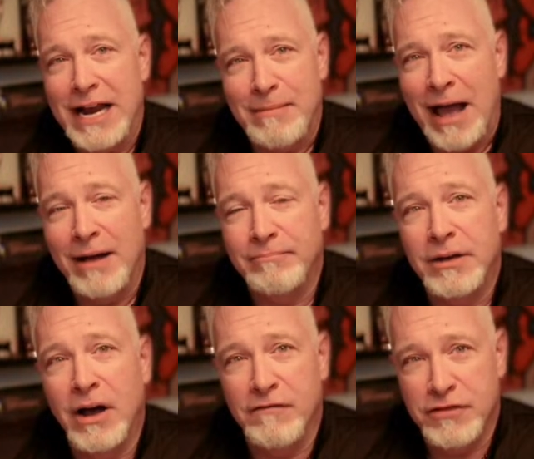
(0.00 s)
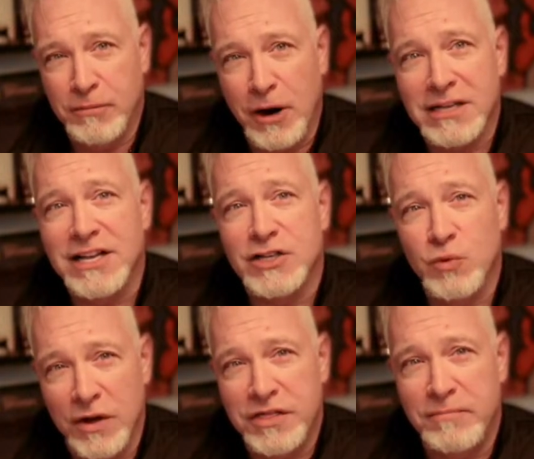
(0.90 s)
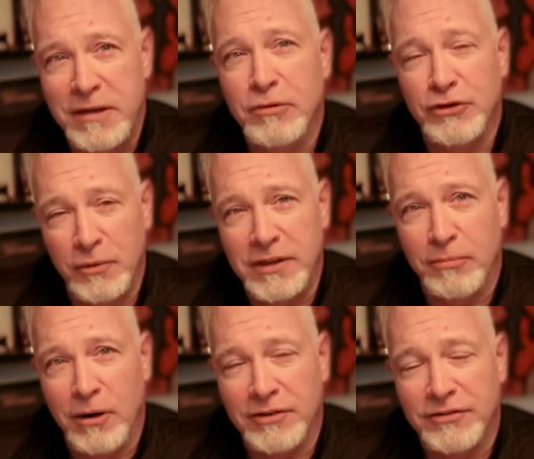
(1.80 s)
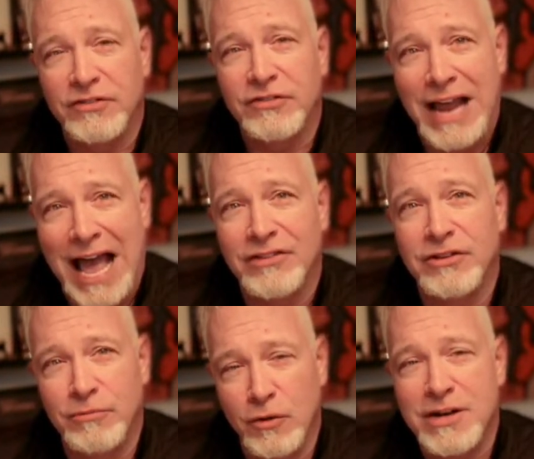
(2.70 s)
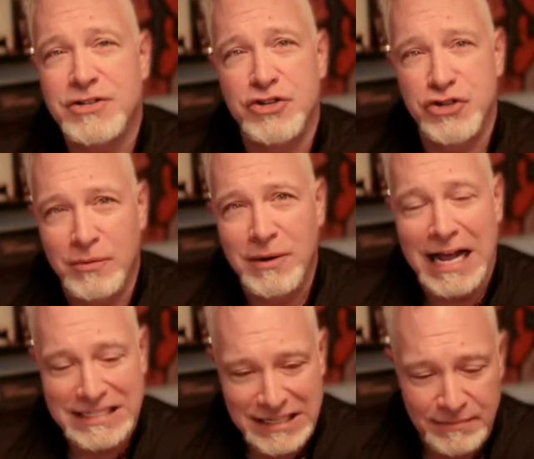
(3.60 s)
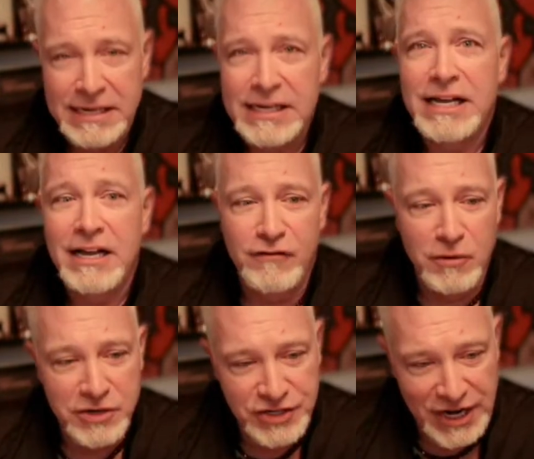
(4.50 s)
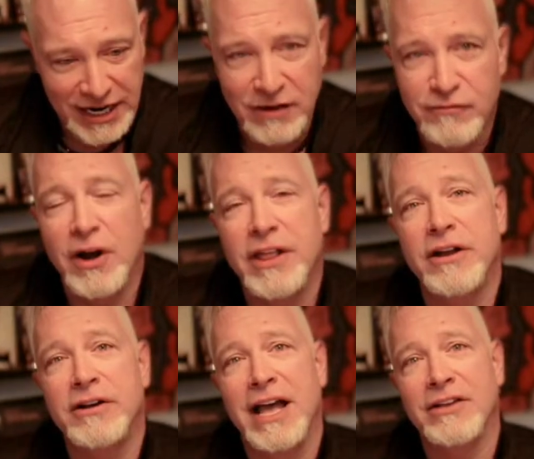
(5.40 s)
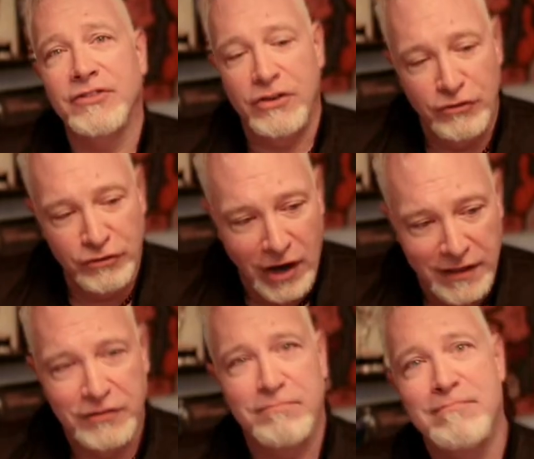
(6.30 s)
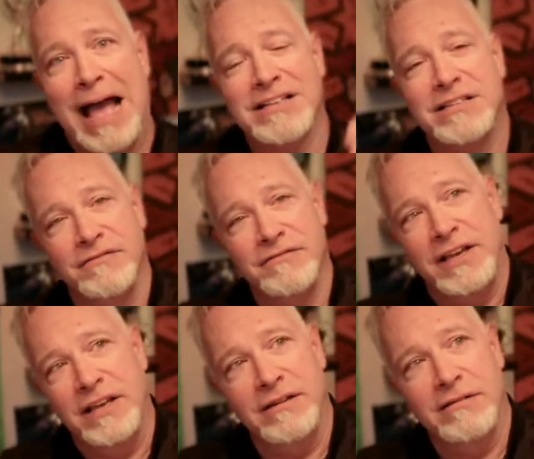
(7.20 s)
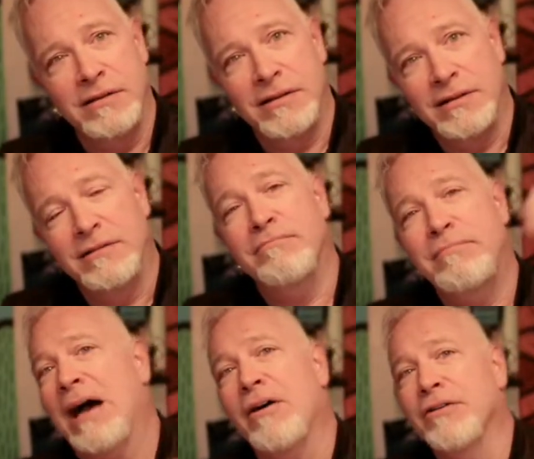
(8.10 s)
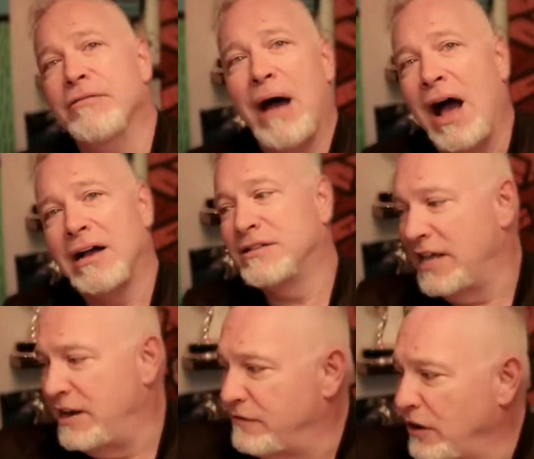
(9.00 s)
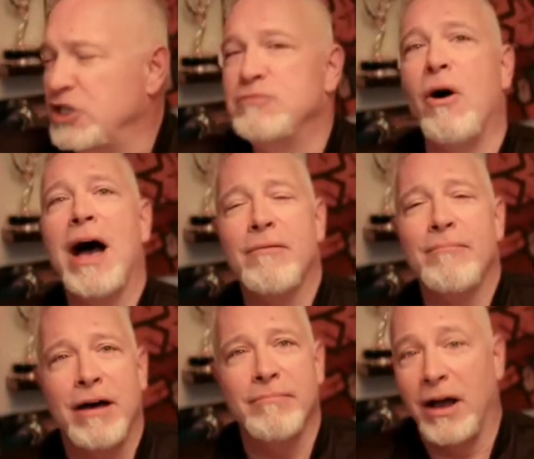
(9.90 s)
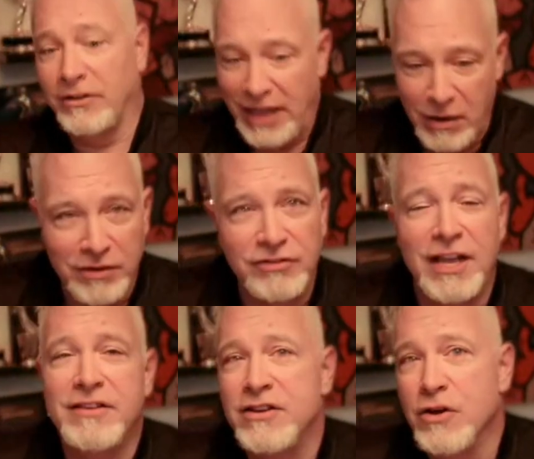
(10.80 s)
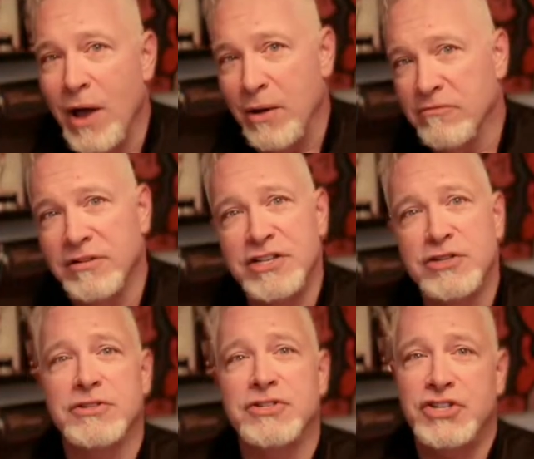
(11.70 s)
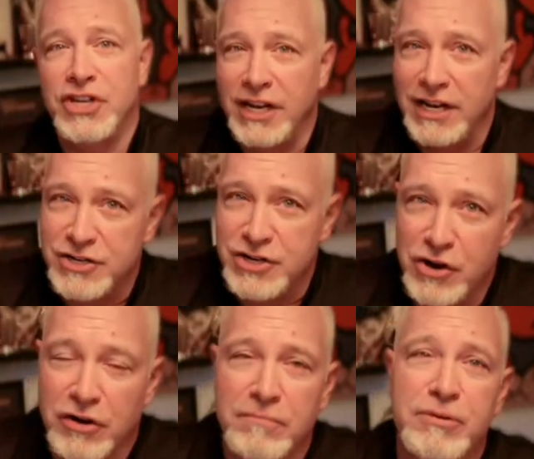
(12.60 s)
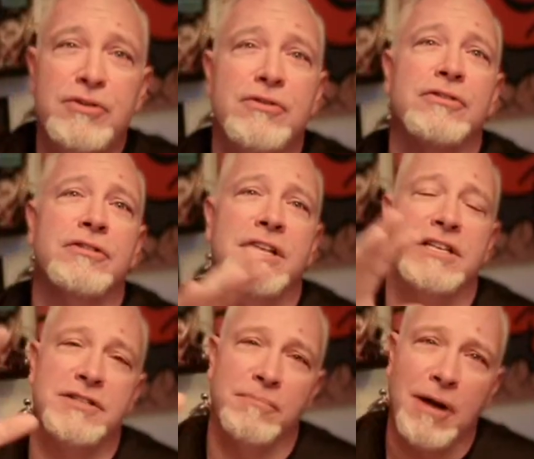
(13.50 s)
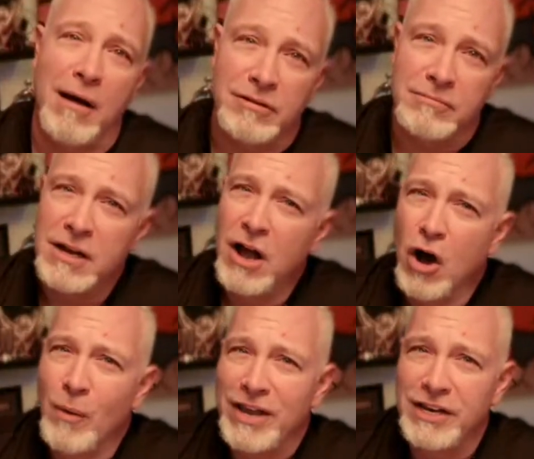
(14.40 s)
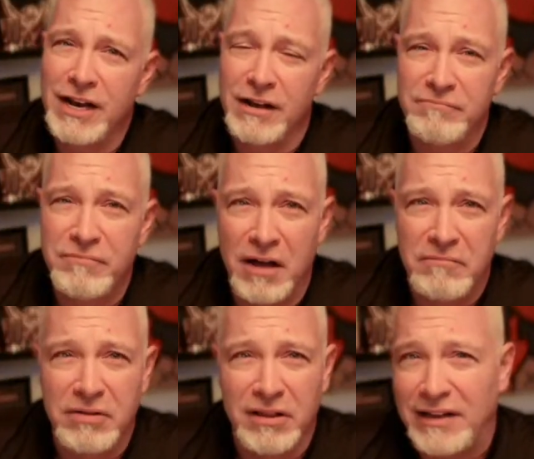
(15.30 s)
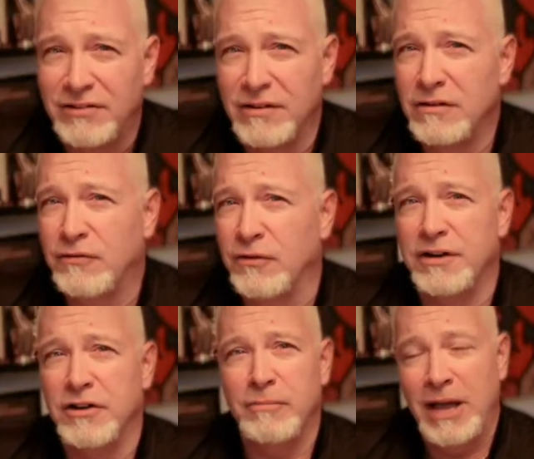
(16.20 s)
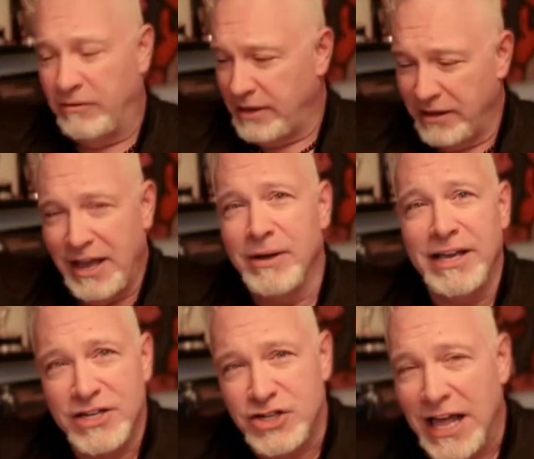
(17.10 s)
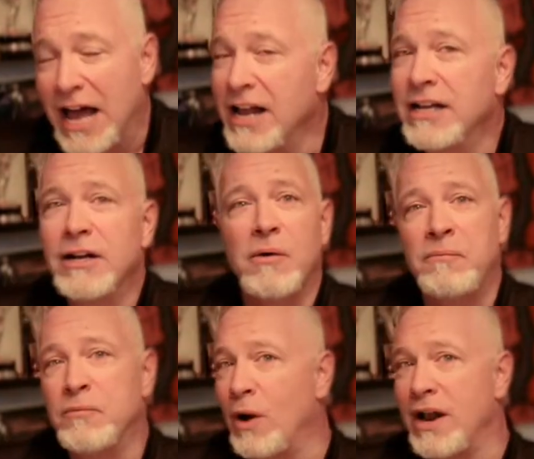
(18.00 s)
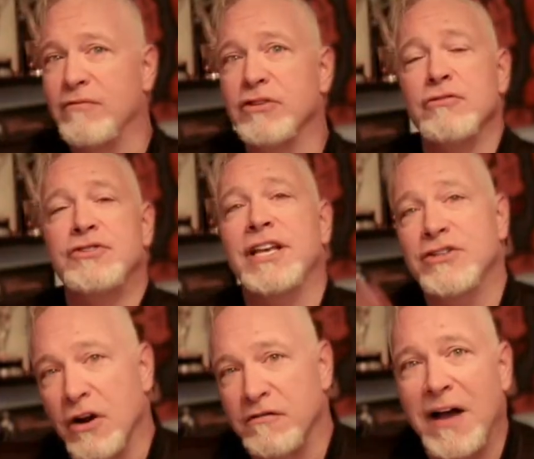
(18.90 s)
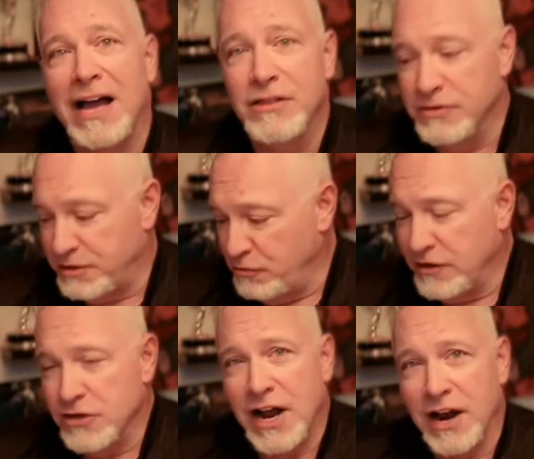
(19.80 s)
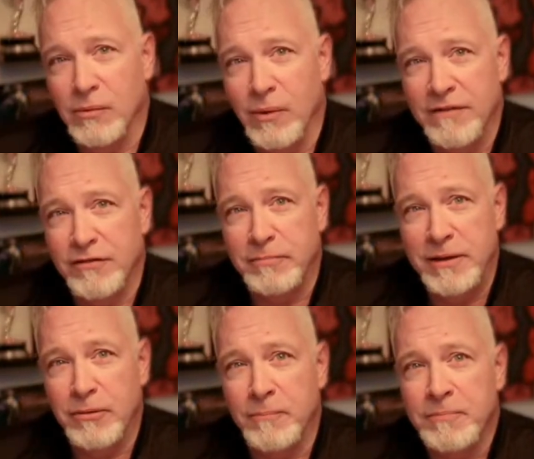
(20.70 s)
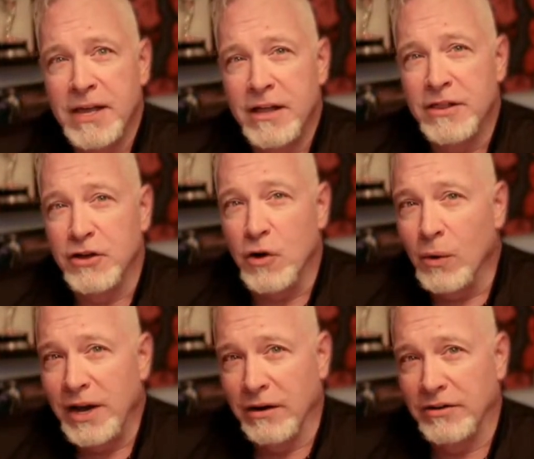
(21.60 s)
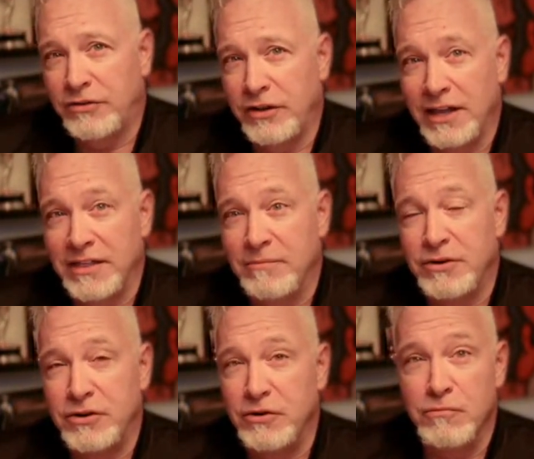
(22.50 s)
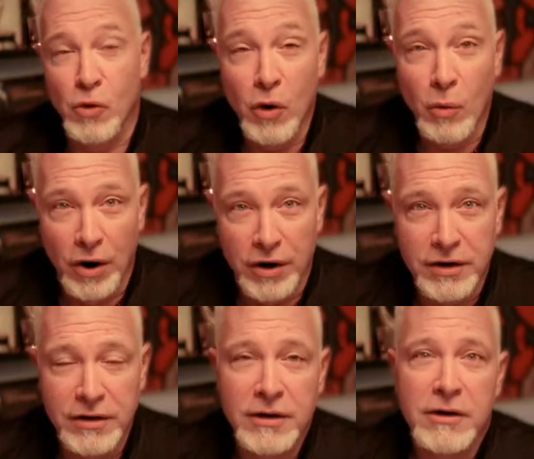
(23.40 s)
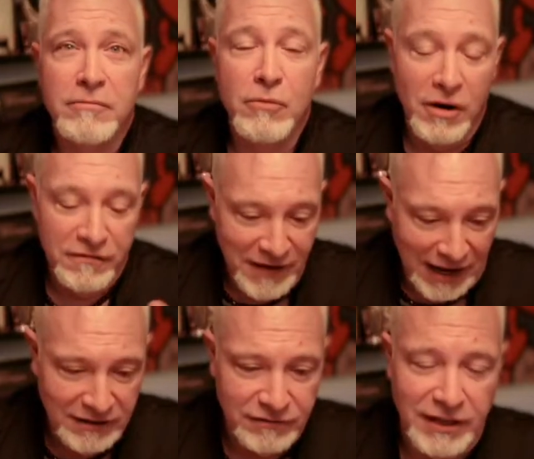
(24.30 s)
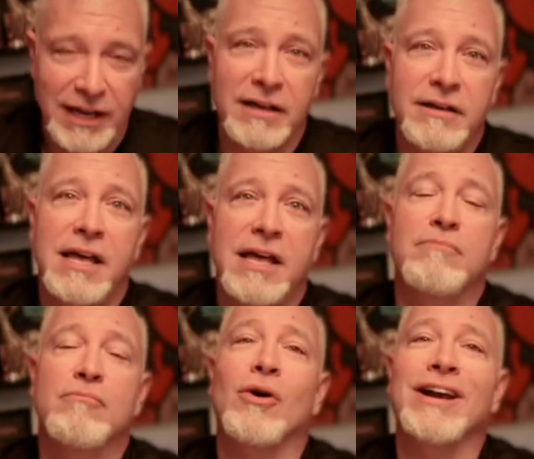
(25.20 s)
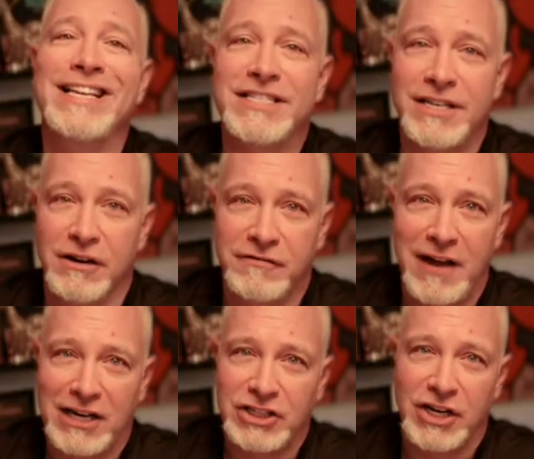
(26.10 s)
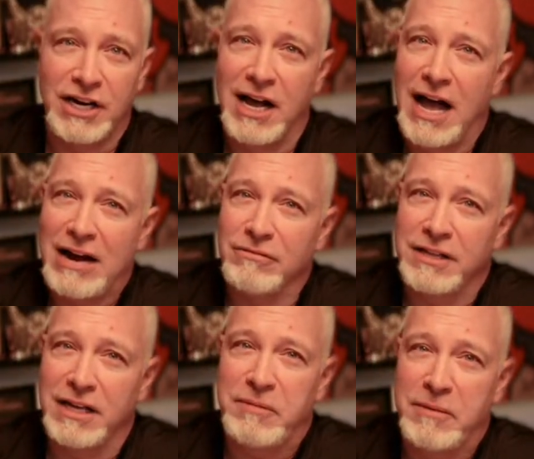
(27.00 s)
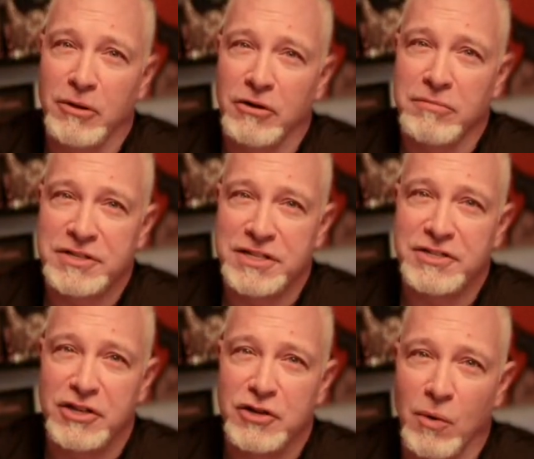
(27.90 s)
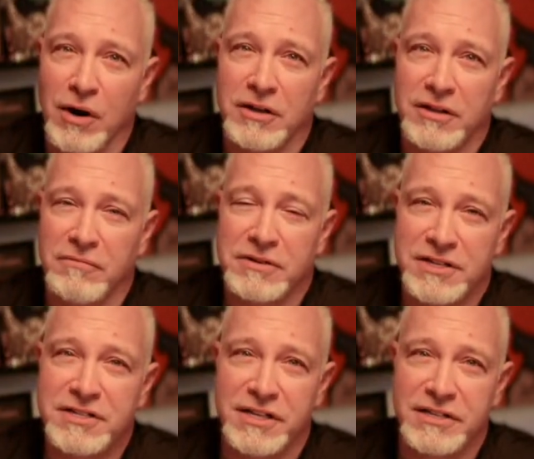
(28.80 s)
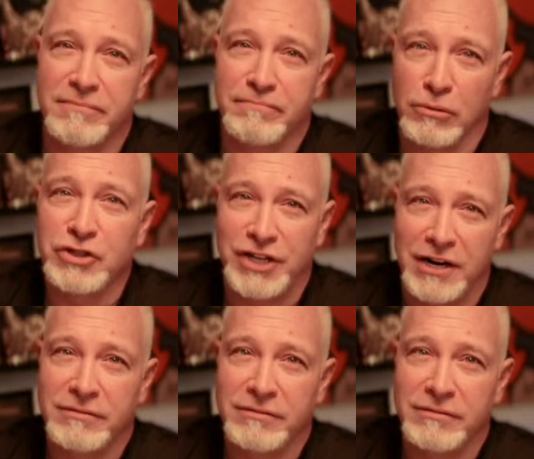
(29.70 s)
a map of the process with the people doing the process and ask them the questions you would ask them if you were standing in front of their desk and you saw this massive inbound box and a very small outbound box. Hey, what's standing in your way? What resources do you need? Is it your computer that's the problem? Oh, wait, you need a license for Adobe? Okay, yeah, we can get you that. Whatever those things are, find those and move those out of the way of their people. The goal here is to get them to do more work more effectively in a more easier fashion. I don't think people are resistant to work. They're resistant to bullshit.